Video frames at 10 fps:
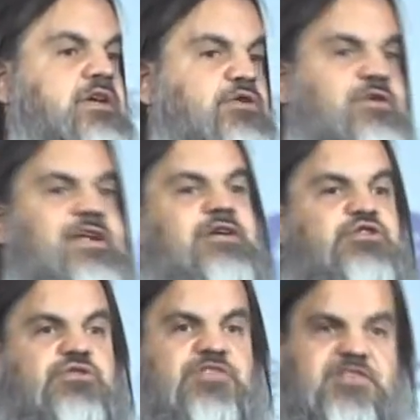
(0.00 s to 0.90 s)

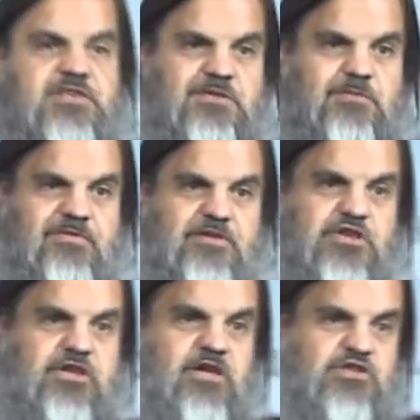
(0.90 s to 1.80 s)
international systems of
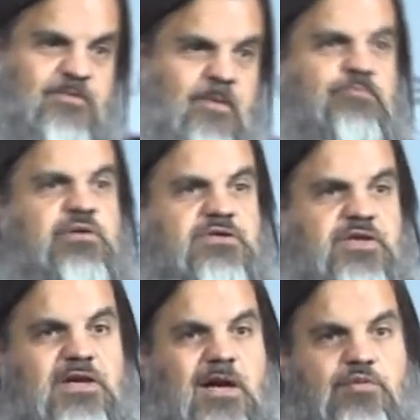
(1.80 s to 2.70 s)
education have been
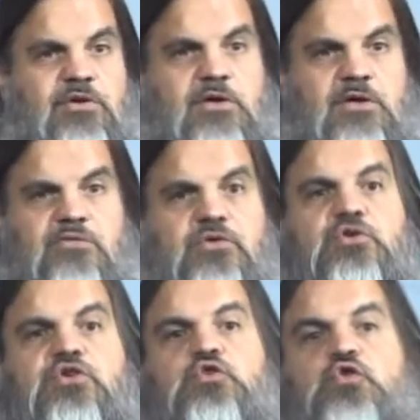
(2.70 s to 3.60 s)
building up. If you
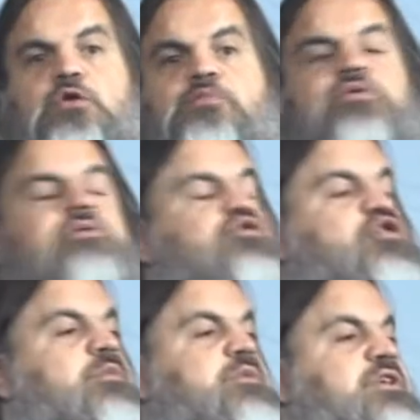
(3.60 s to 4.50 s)
go to Europe,
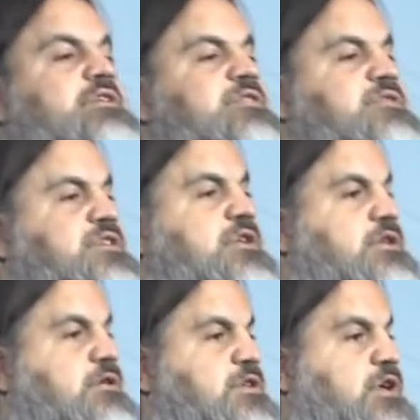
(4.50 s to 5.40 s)
Germany 15
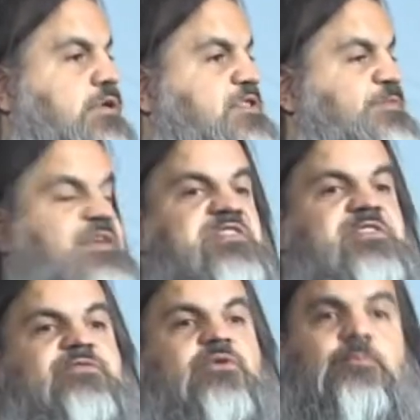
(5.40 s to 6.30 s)
years ago spent
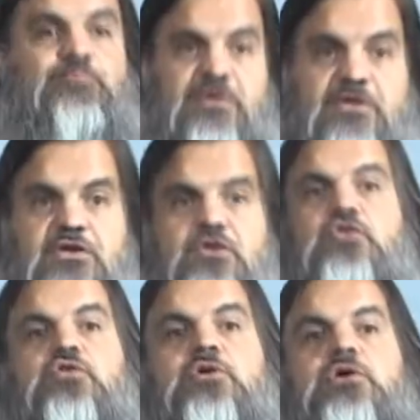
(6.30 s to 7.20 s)
several
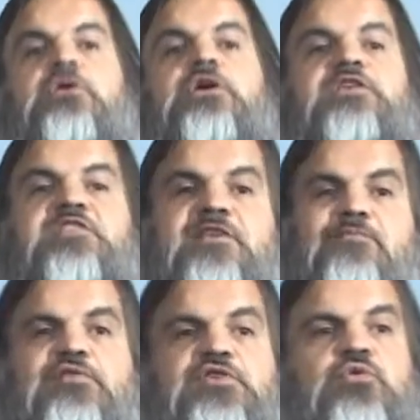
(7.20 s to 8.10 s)
billion euro
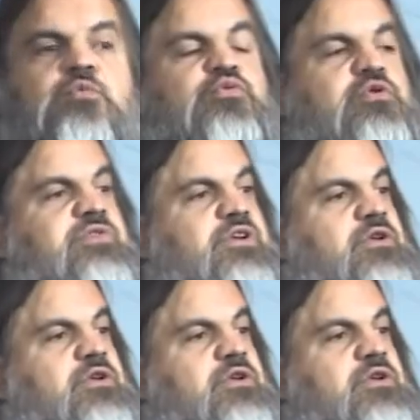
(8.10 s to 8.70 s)
simply to improve their